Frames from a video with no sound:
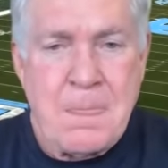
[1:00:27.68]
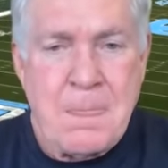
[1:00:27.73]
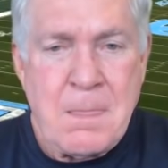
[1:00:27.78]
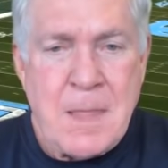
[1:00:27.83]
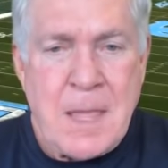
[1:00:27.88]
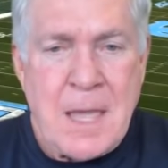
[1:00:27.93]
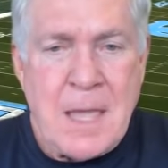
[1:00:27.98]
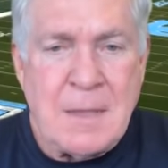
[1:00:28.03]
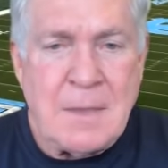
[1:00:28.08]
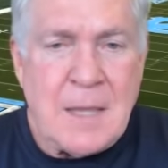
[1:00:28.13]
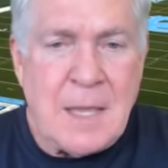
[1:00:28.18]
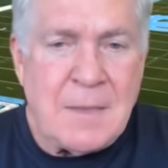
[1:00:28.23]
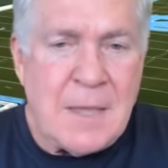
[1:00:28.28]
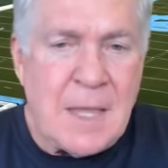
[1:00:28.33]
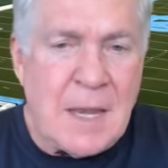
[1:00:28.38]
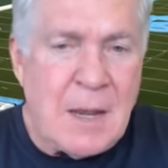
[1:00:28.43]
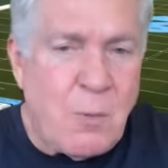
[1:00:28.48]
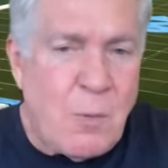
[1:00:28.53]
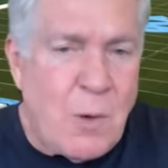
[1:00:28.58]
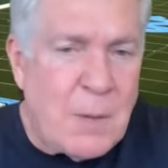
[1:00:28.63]
And, and
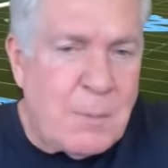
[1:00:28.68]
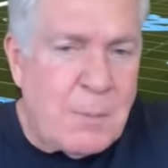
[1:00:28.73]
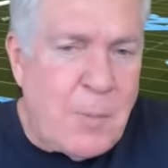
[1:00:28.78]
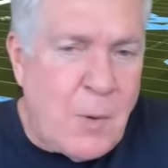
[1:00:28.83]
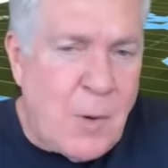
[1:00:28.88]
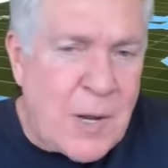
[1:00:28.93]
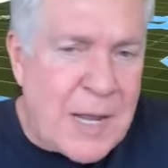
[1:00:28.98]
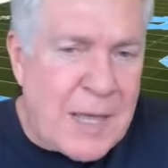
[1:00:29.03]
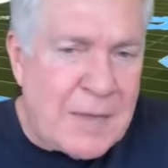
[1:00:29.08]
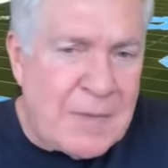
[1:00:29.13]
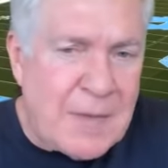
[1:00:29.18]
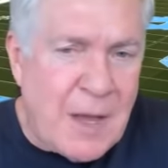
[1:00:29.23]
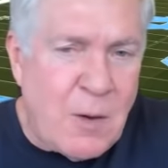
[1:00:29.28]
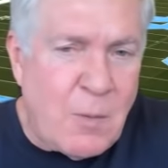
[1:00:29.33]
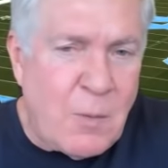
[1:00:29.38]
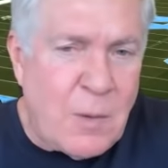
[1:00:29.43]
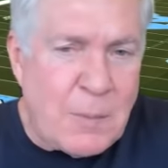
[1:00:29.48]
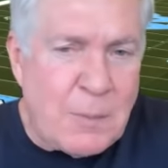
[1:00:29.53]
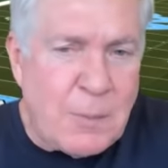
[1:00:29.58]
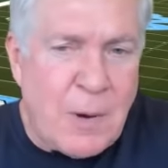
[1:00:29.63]
then at one point, I
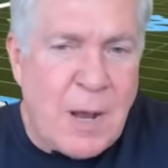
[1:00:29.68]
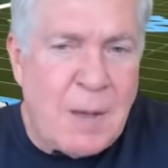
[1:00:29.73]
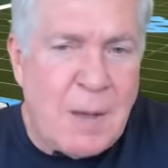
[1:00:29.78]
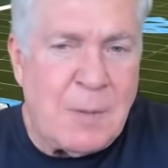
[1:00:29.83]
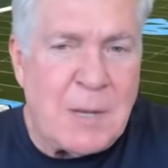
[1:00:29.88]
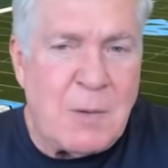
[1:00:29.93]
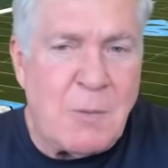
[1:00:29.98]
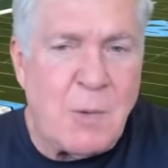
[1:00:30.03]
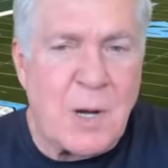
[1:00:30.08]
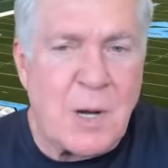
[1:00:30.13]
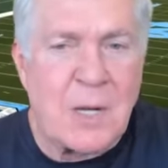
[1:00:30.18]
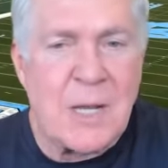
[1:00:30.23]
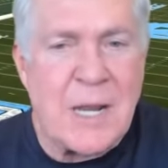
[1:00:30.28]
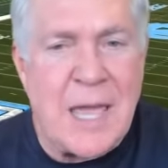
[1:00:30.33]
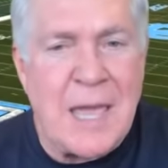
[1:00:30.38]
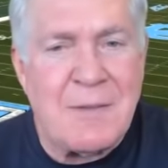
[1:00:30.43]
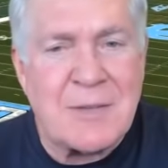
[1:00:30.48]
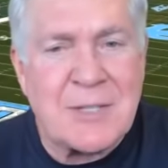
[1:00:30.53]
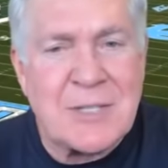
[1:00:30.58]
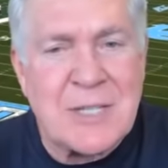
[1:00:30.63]
thought we probably weren't going to
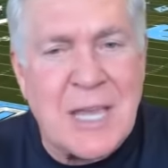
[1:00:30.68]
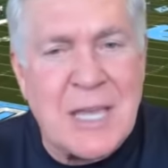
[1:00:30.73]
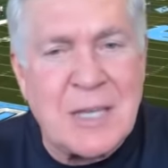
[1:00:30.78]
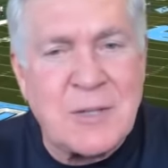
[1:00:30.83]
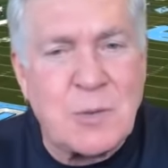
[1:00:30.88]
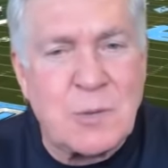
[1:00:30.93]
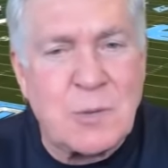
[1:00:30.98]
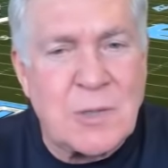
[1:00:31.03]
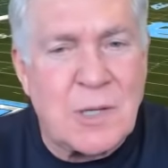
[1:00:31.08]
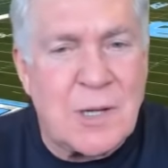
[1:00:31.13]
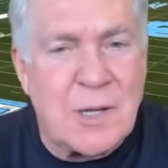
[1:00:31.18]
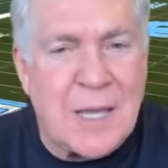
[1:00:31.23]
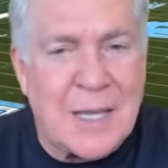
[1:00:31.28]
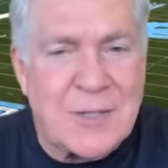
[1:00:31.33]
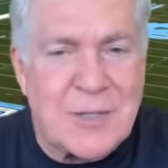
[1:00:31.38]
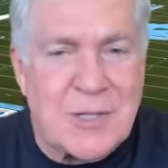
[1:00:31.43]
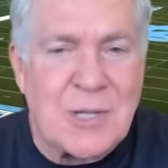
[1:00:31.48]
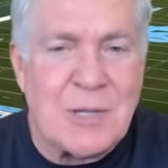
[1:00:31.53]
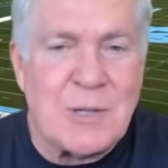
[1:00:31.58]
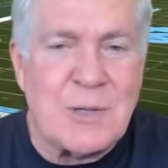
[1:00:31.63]
have a schedule till
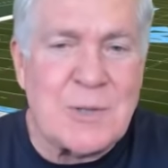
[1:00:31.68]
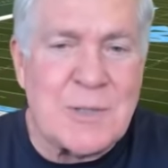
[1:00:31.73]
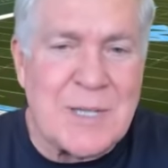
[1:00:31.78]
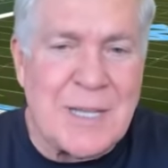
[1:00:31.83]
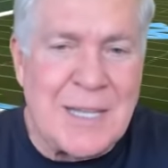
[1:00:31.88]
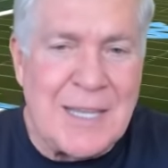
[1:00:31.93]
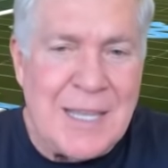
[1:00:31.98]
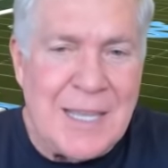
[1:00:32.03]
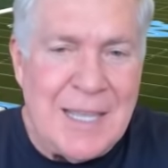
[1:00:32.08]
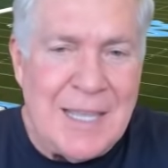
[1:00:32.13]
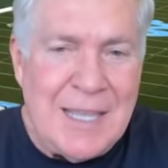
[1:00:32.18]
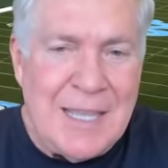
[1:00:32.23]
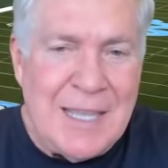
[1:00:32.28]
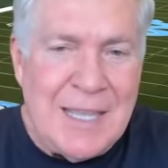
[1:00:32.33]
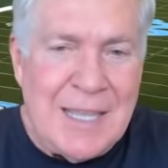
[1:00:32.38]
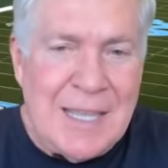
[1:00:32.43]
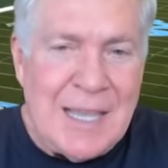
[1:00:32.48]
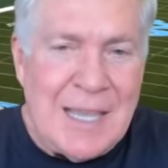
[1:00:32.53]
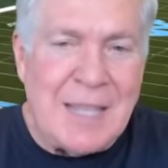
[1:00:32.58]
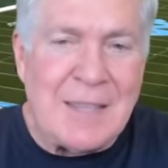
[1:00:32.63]
next Tuesday
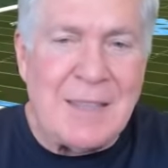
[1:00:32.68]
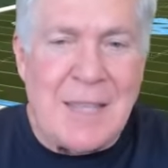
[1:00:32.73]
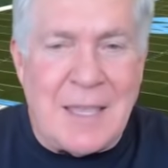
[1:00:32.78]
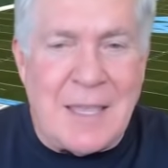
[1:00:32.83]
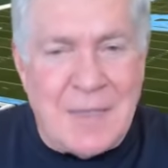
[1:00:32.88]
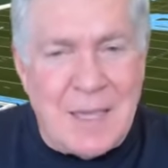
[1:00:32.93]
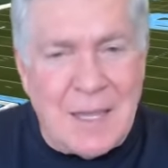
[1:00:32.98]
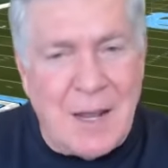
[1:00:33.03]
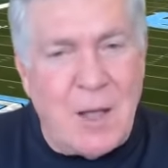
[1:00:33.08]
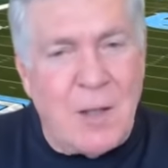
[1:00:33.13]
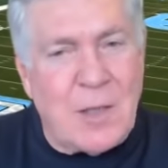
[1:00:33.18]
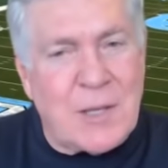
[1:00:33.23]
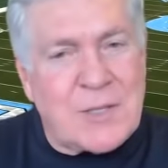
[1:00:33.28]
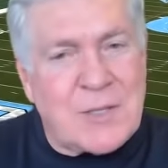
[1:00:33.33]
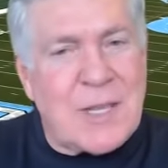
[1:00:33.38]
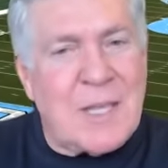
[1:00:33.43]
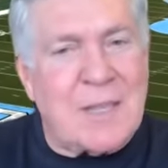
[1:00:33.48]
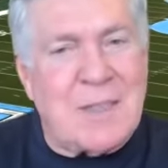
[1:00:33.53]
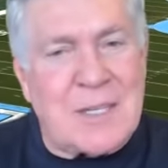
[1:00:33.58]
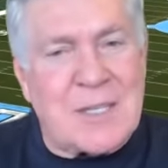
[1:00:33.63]
and and then all of a
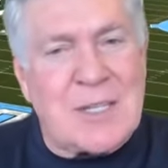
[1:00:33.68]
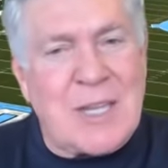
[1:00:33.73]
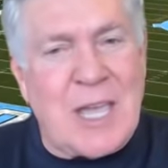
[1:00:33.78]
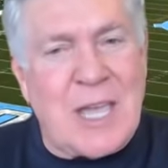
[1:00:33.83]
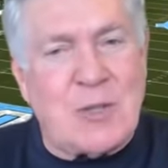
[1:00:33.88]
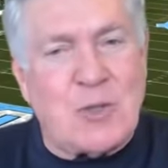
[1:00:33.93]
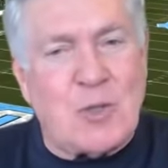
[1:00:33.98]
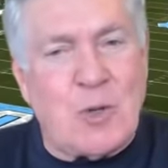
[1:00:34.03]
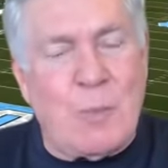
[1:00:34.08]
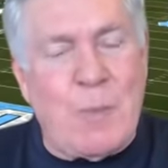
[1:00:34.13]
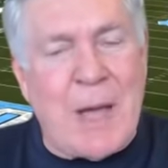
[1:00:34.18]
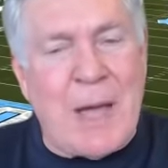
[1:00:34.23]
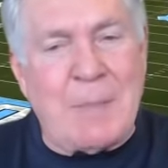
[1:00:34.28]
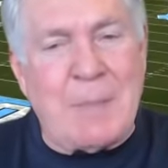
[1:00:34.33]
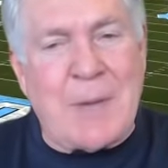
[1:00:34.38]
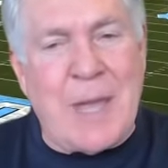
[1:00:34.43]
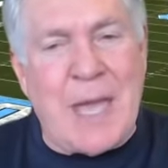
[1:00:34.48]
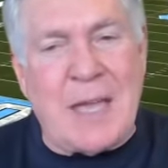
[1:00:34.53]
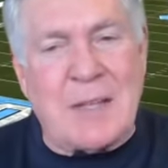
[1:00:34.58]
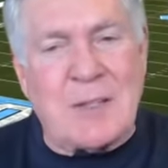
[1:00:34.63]
sudden the schedule
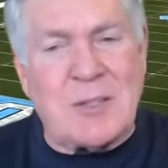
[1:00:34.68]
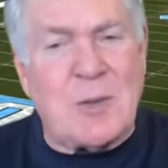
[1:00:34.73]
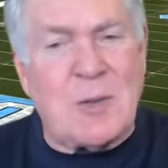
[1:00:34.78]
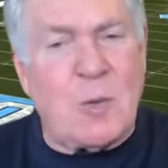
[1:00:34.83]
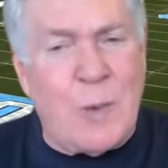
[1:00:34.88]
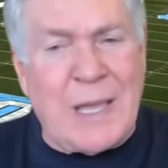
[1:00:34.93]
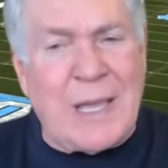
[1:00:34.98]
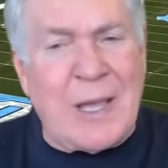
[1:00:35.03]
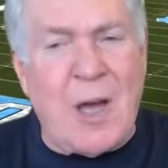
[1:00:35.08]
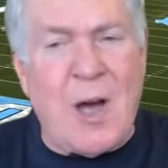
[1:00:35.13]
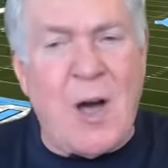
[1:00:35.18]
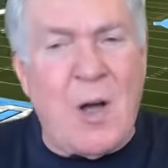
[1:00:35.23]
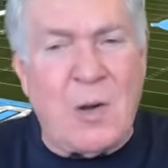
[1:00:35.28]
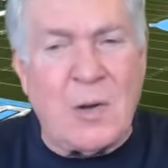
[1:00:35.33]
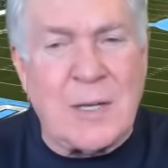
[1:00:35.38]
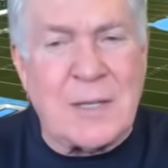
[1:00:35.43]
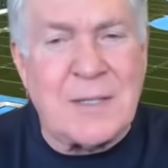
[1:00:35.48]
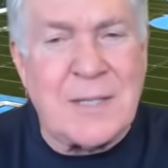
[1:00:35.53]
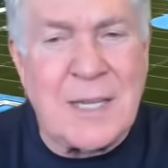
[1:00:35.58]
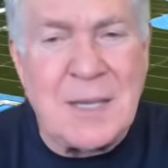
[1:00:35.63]
popped out. So we
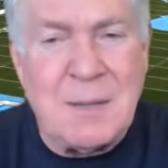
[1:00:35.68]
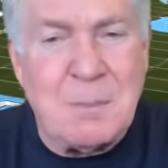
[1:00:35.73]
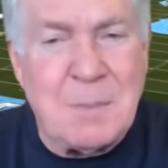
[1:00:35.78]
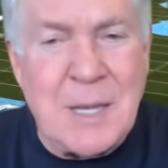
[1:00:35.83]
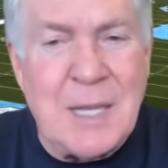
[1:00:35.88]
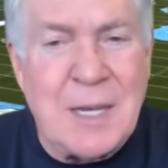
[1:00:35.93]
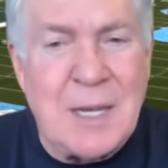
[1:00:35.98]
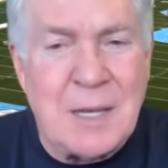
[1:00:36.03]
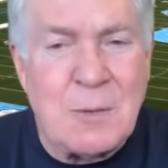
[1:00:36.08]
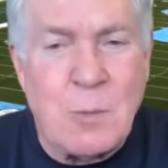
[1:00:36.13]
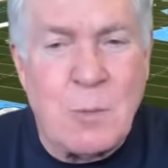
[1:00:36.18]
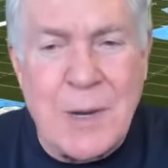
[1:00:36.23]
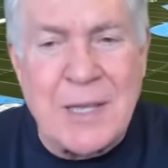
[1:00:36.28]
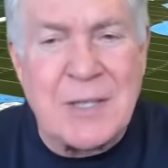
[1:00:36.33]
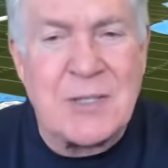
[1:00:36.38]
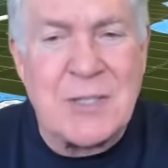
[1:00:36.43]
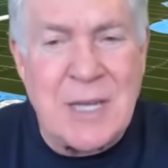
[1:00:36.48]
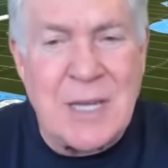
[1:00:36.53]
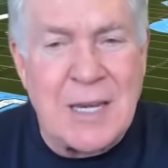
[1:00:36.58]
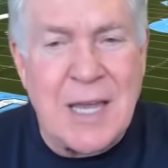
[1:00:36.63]
called a team meeting
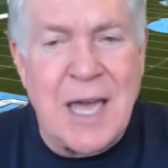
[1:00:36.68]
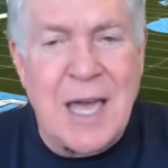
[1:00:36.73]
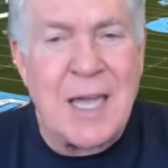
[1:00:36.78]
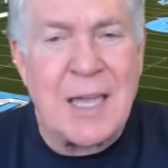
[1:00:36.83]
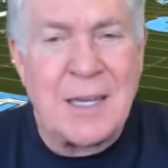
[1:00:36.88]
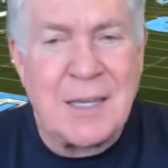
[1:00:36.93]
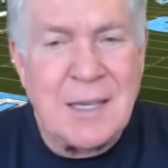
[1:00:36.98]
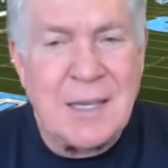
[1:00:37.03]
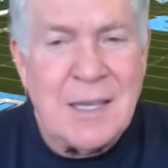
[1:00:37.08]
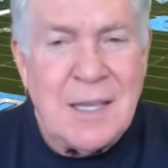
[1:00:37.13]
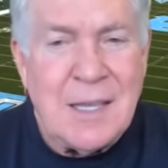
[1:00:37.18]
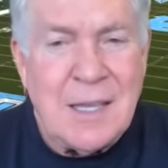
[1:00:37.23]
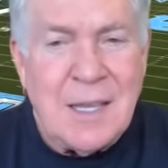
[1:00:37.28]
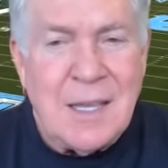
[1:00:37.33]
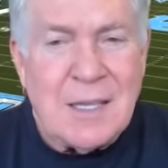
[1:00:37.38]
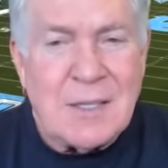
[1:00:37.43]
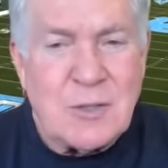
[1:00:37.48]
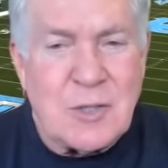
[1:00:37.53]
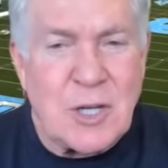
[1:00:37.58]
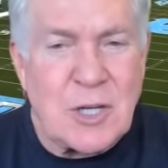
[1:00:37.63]
Wednesday night
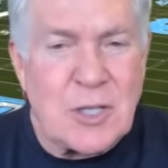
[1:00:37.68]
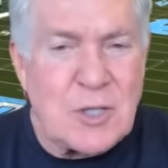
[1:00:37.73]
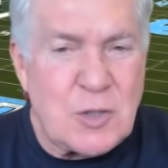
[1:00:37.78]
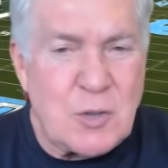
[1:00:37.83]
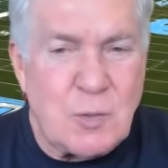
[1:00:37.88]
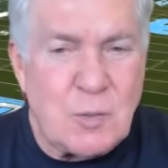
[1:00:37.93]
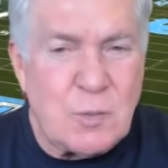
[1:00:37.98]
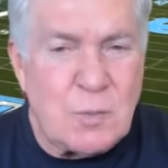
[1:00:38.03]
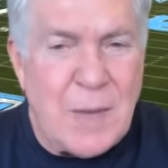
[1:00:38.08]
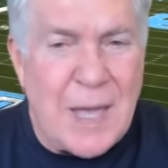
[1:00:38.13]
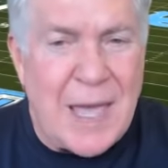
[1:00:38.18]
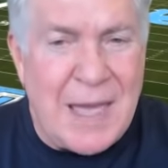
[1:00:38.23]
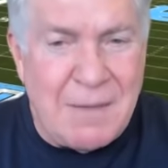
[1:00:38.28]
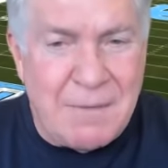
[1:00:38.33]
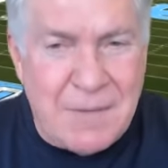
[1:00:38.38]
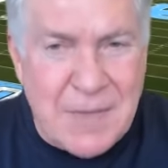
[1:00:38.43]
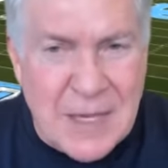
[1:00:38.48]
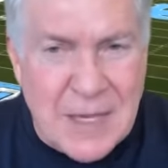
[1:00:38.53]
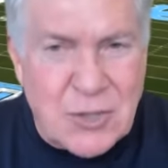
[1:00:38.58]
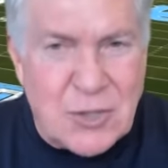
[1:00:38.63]
just to
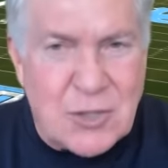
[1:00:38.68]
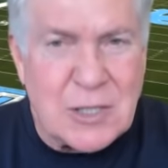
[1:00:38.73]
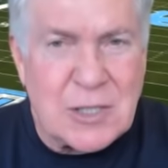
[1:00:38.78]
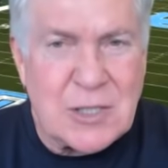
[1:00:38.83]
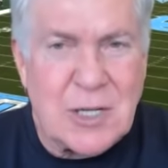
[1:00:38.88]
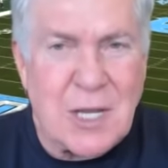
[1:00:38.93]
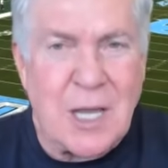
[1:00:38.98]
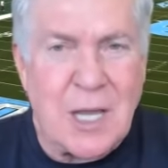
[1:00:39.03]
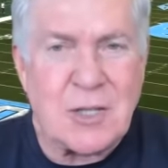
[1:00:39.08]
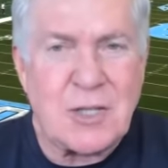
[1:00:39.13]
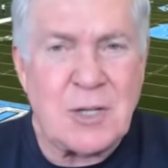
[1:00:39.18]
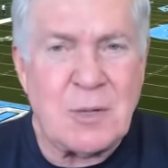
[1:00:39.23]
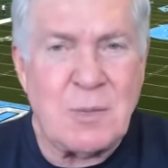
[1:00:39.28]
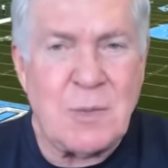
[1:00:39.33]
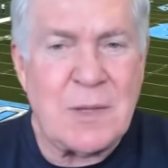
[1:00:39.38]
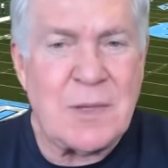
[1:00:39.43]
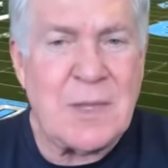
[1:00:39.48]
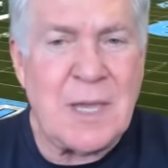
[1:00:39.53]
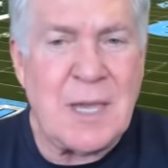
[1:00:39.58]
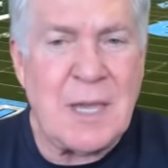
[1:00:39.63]
have this discussion
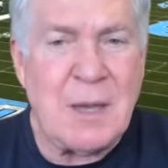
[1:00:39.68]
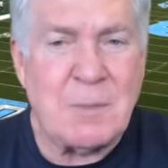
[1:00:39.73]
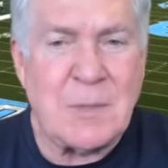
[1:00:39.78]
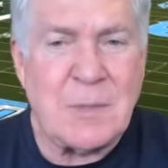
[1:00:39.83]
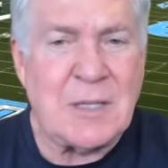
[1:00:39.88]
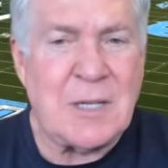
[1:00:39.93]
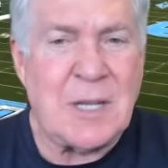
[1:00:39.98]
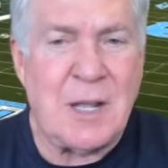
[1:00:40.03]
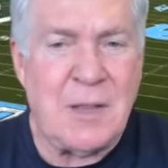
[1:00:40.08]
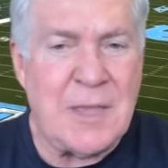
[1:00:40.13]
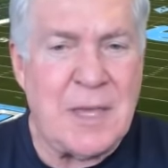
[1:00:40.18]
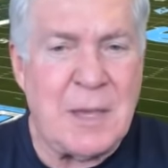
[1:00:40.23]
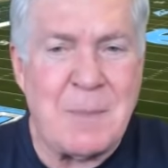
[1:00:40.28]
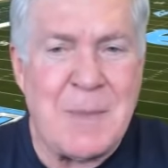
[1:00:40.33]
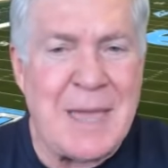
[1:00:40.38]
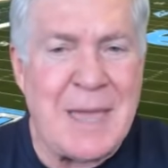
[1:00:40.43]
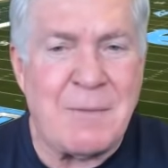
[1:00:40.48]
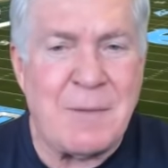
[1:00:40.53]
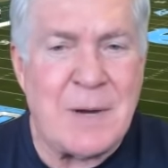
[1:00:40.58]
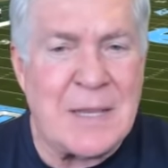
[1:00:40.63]
with them to tell them
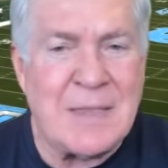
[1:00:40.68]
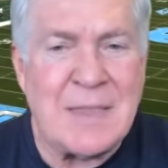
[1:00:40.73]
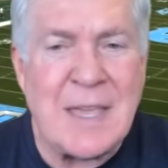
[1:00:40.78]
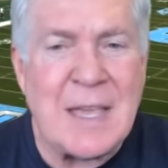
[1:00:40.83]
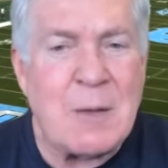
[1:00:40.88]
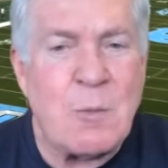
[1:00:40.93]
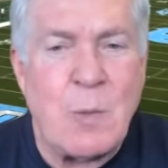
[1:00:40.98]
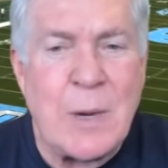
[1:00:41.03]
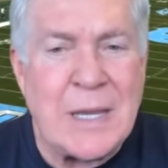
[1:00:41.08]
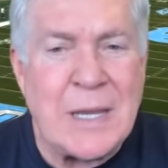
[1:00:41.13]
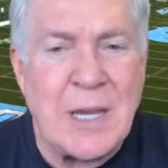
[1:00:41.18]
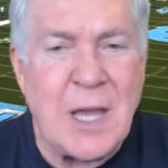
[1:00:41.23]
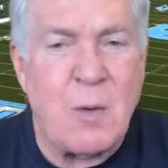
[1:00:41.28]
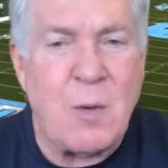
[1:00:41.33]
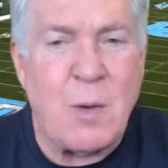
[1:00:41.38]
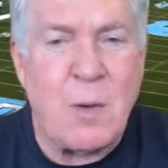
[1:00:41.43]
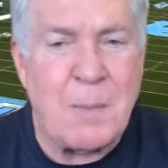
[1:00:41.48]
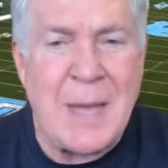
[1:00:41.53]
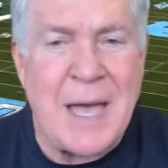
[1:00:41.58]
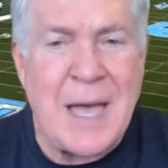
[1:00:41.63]
everything we
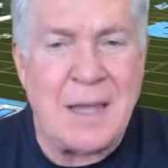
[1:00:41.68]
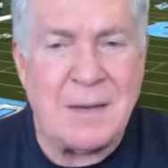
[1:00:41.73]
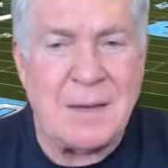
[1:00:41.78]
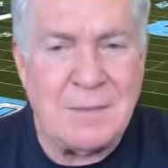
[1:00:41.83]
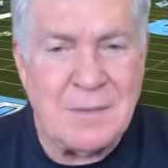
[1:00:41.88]
know about